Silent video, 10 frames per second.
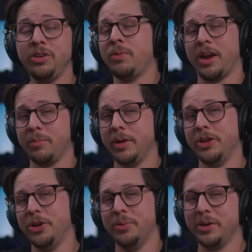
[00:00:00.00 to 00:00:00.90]
recommend
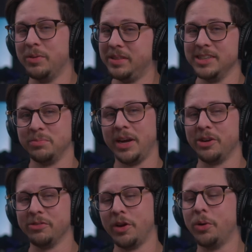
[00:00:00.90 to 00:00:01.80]
doing with this
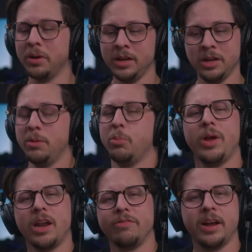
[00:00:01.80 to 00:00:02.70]
microphone, but we
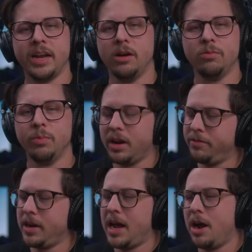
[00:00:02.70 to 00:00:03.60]
gotta find out. We gotta
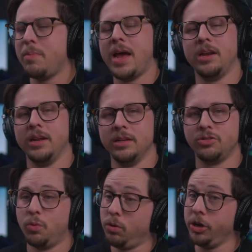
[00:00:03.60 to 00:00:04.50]
find out how bad it is,
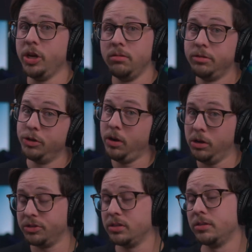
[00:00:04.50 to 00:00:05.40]
or good, who knows.